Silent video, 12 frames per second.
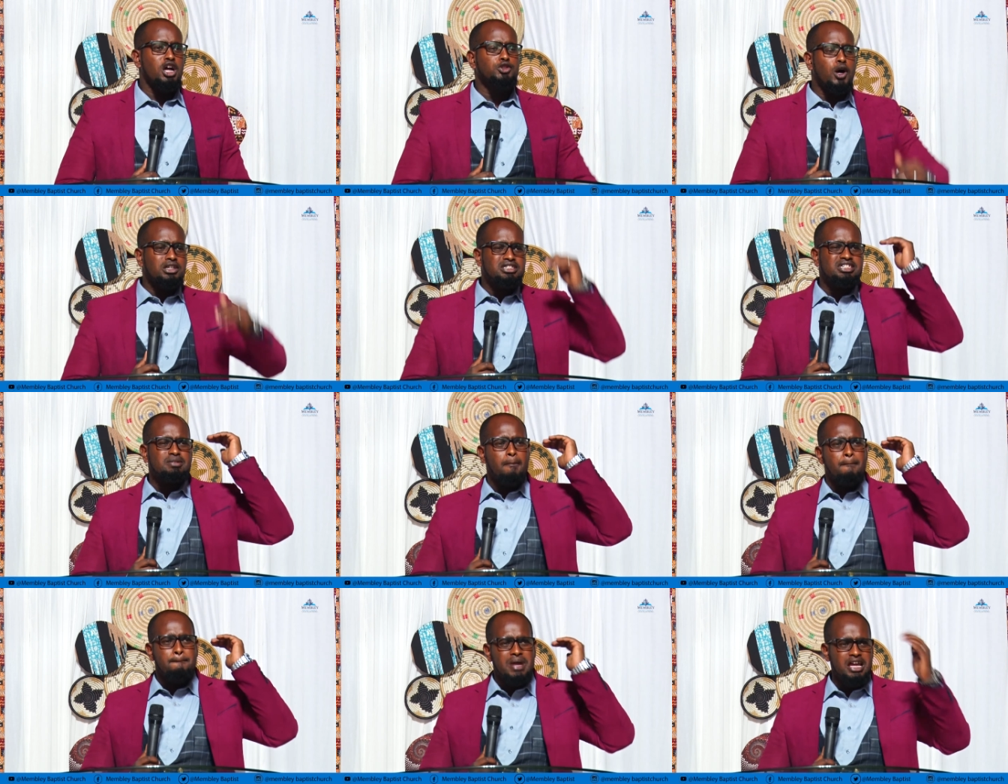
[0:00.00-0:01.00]
Don't
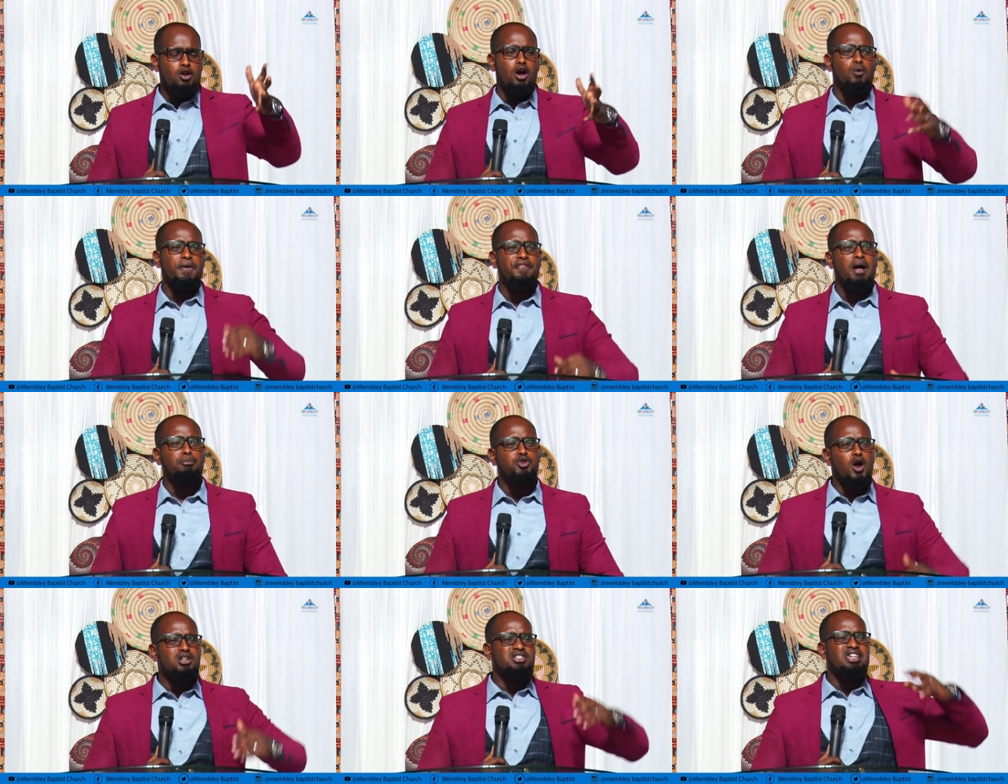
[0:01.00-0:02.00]
mingle with them.
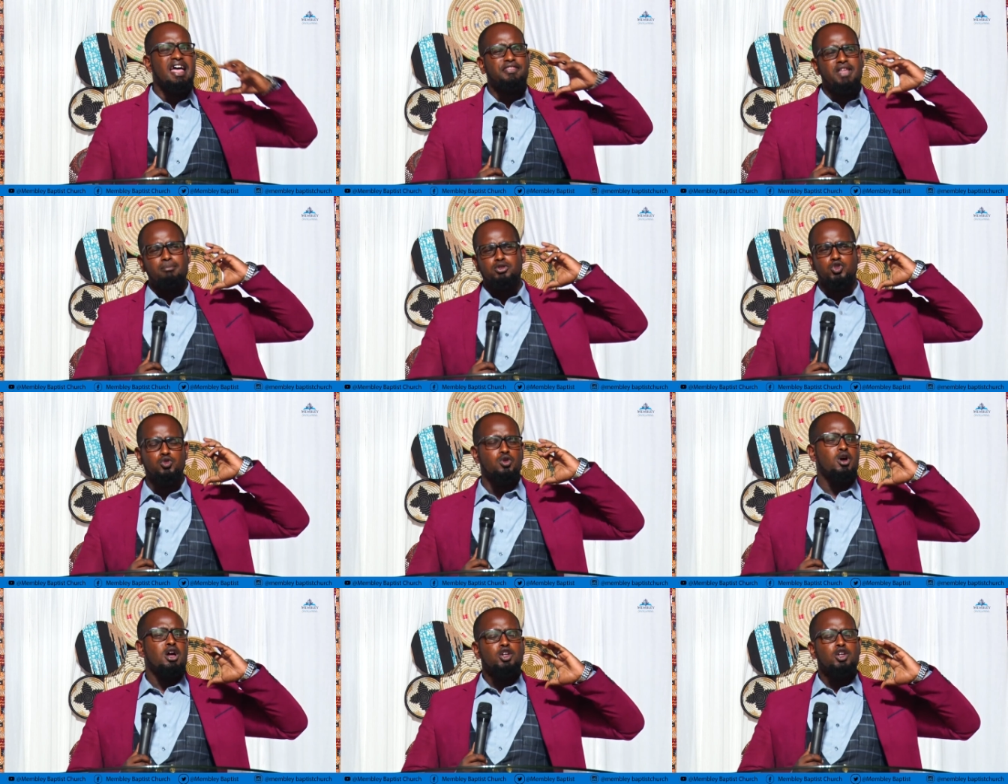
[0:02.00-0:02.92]
Don't let them to